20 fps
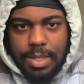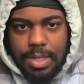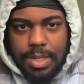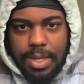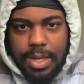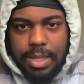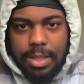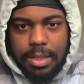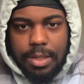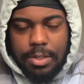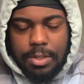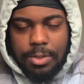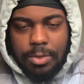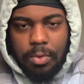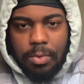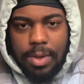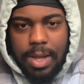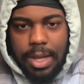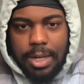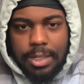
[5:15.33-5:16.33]
He looks
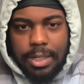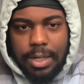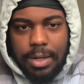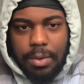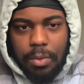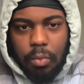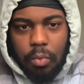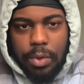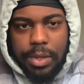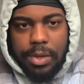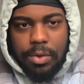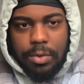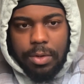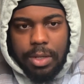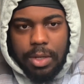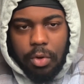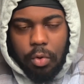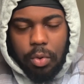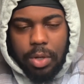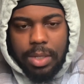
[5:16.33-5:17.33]
so goddamn weird
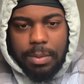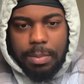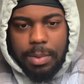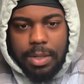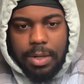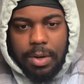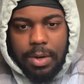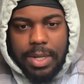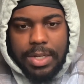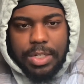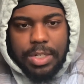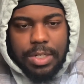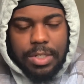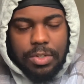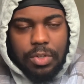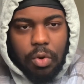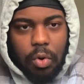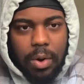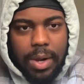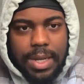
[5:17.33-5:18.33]
and creepy though. That
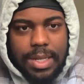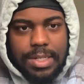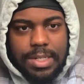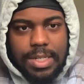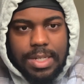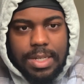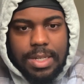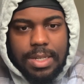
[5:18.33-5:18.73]
shit's crazy.